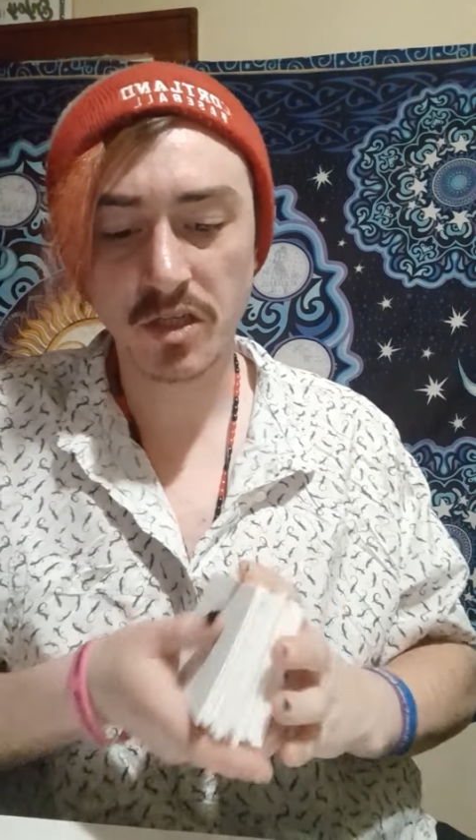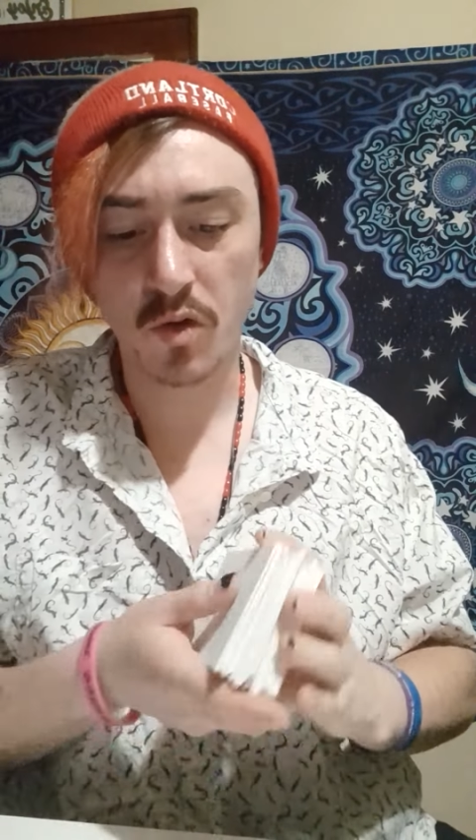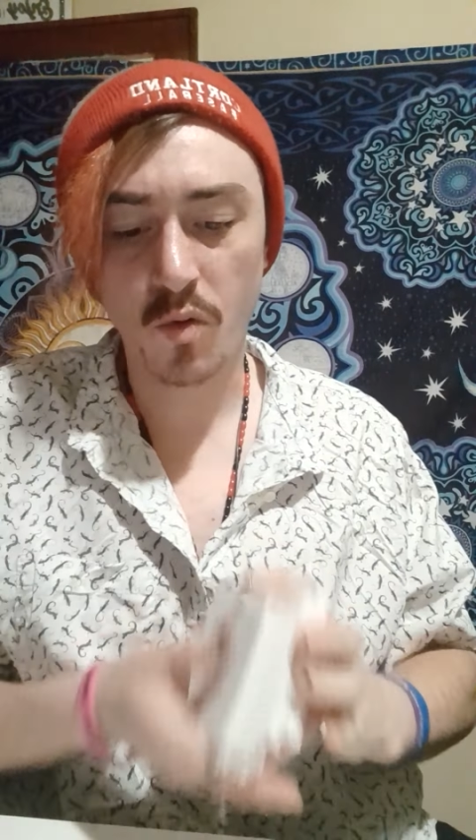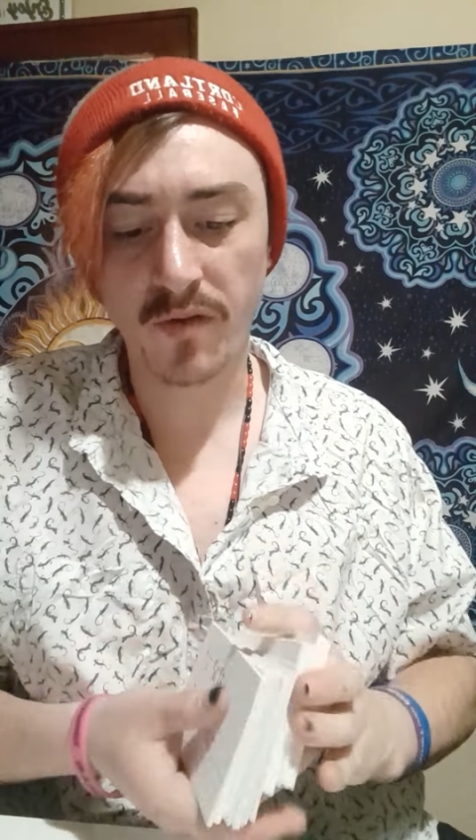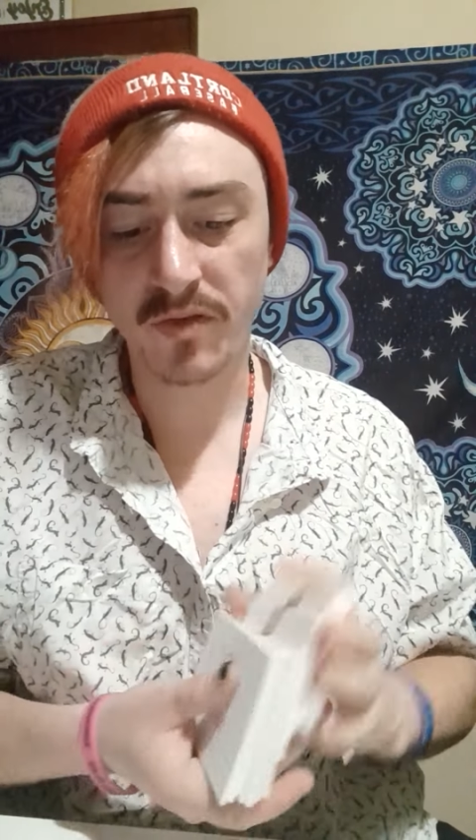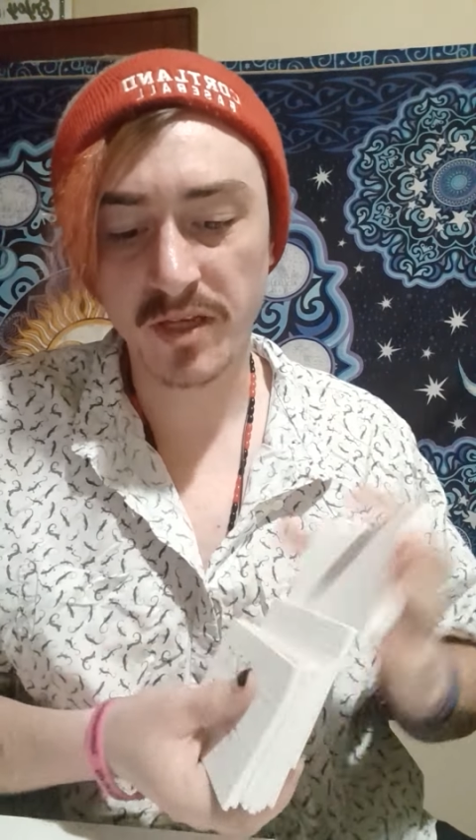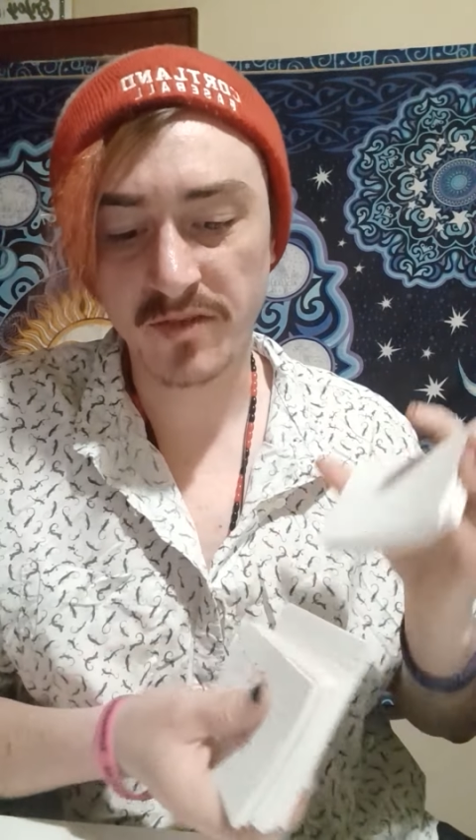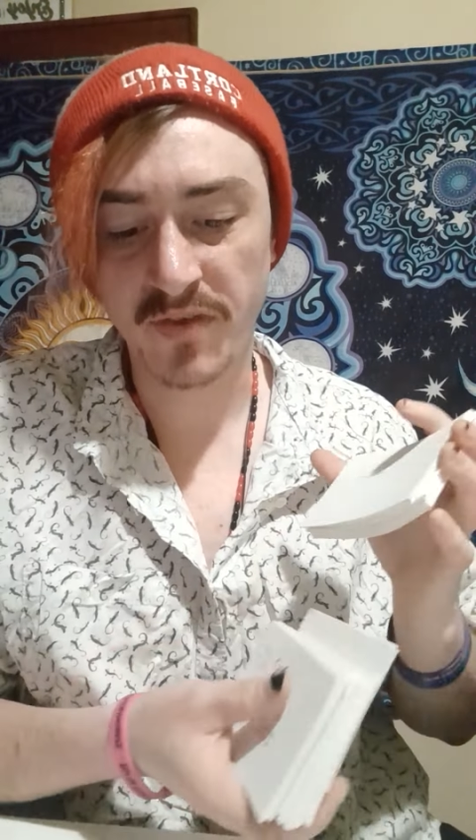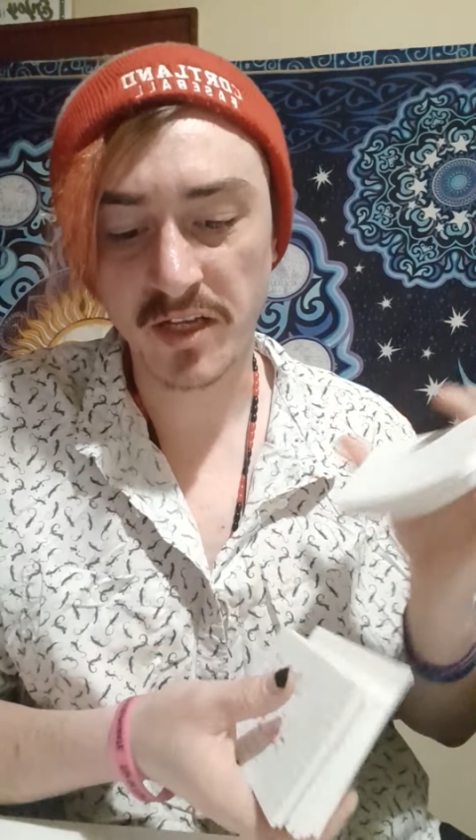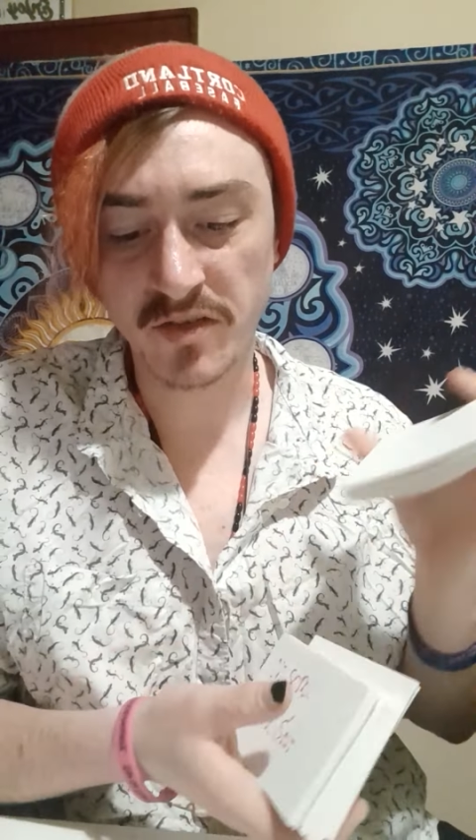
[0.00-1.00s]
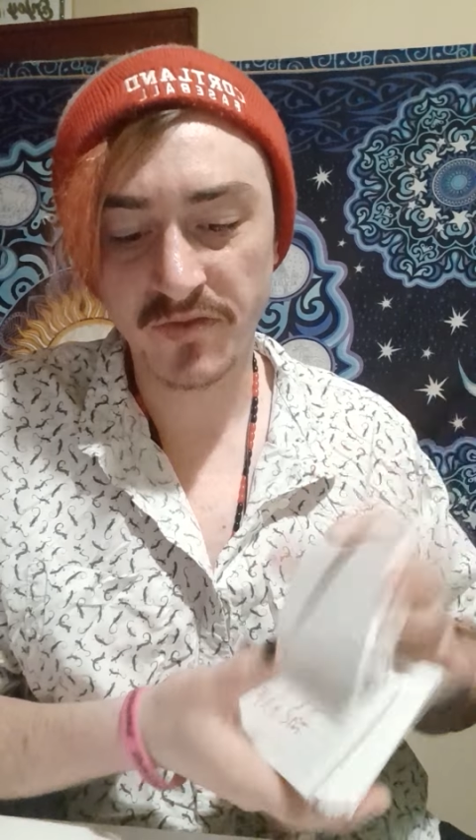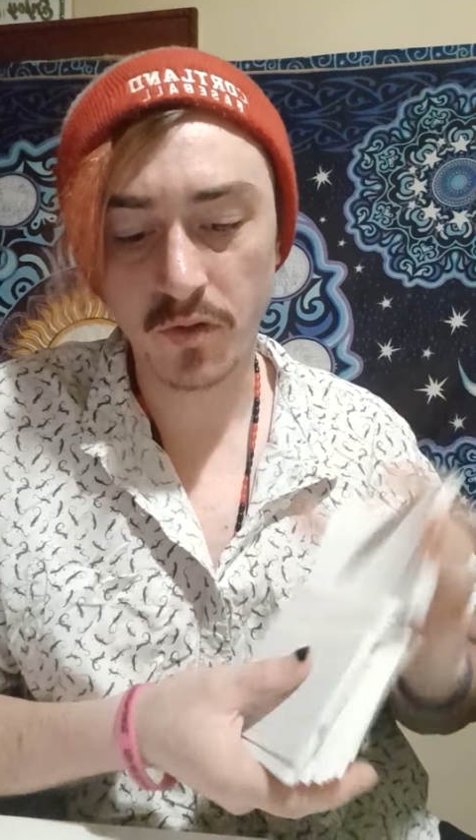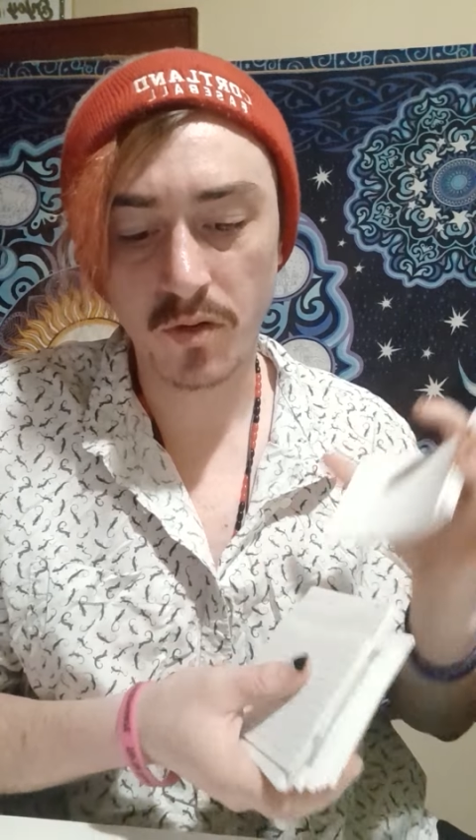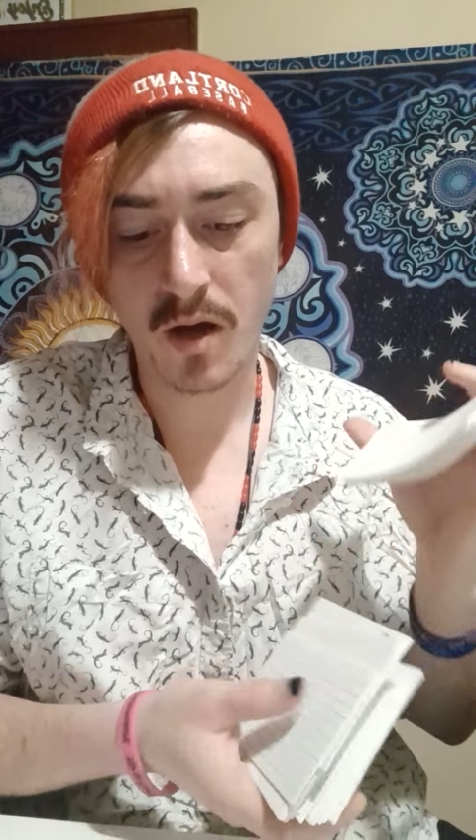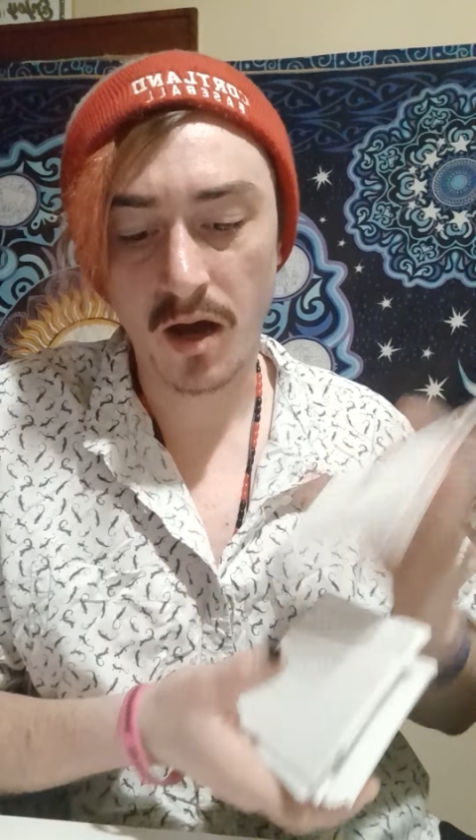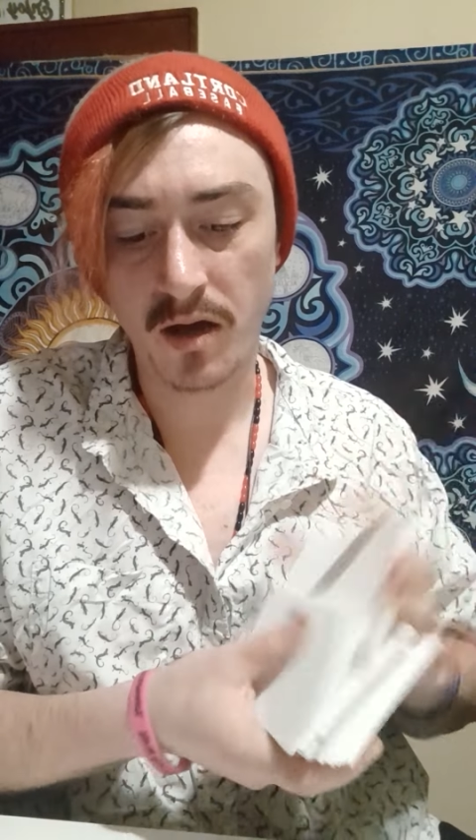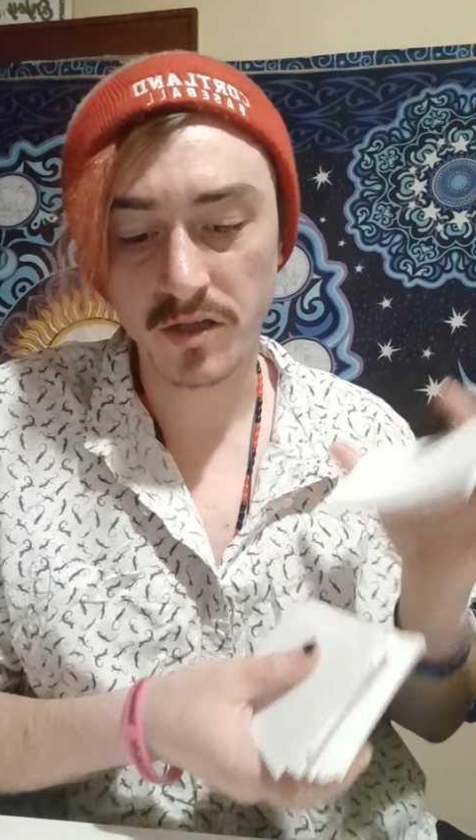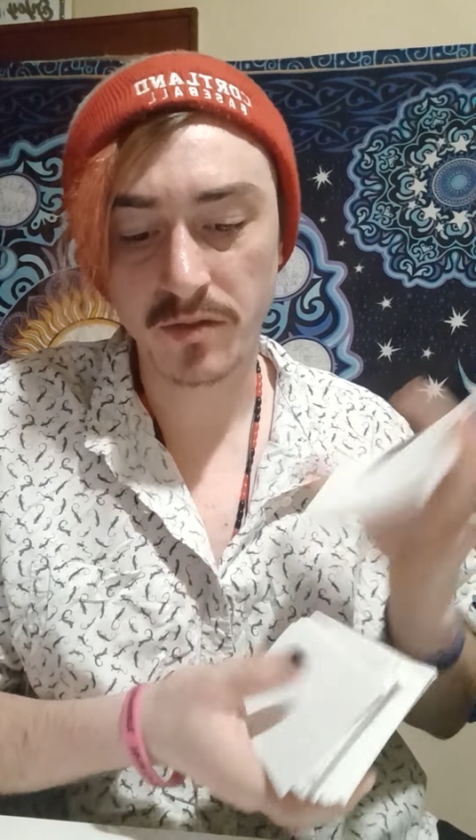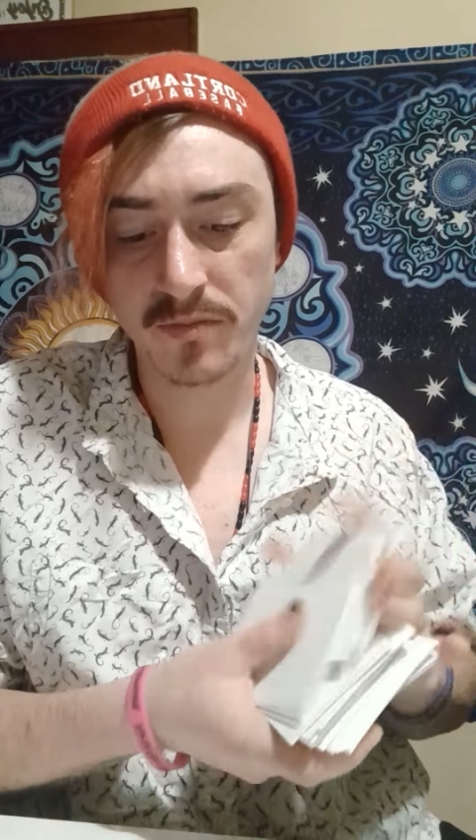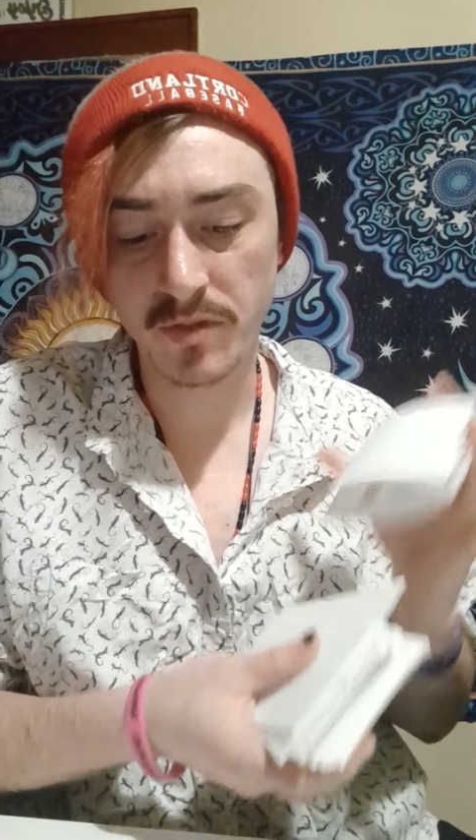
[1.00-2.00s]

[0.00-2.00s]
So whoever this vengeful, uh,